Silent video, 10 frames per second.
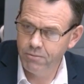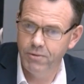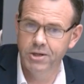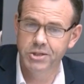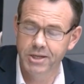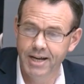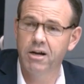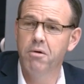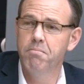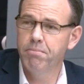was a
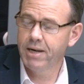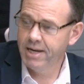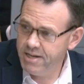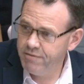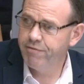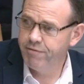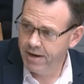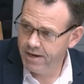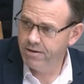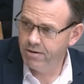complete
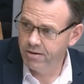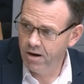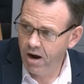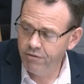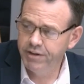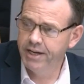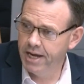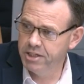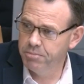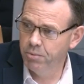failure of
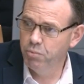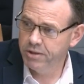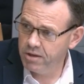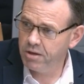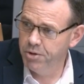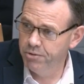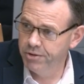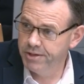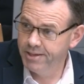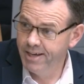engagement with the
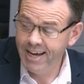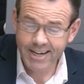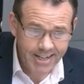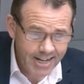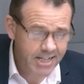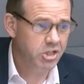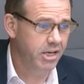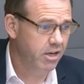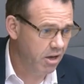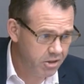community, and it actually
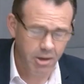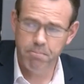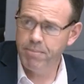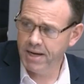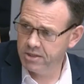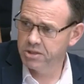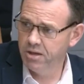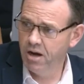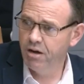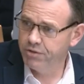got the backs
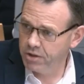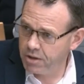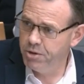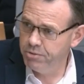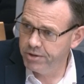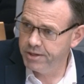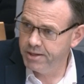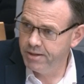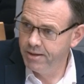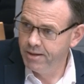of the
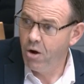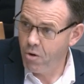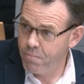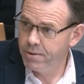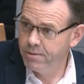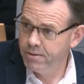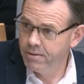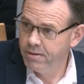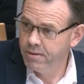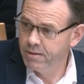community up.
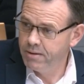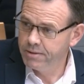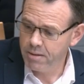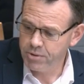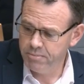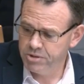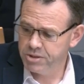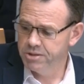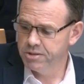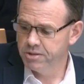That
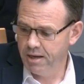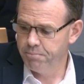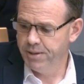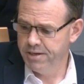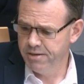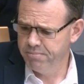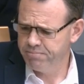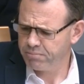premises had been